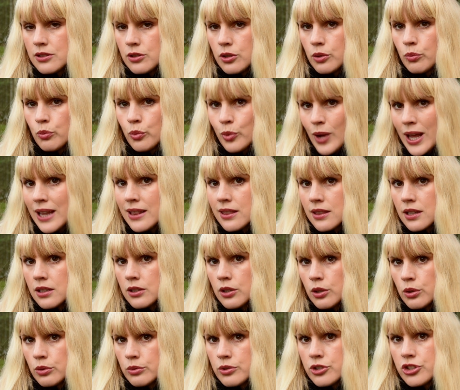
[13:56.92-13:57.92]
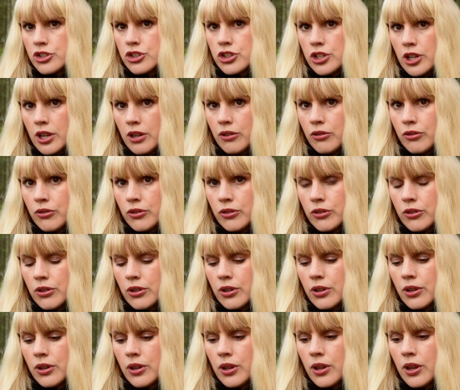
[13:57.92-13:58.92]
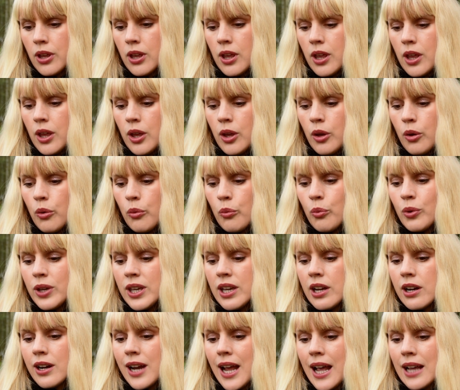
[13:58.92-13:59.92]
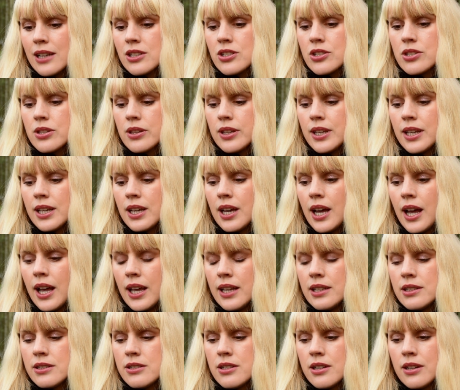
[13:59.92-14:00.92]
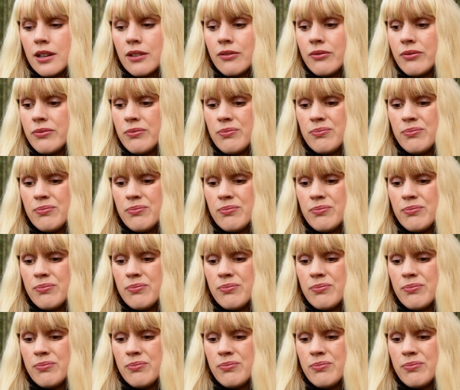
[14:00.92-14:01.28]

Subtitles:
when the nodes shift, we are actually kind of,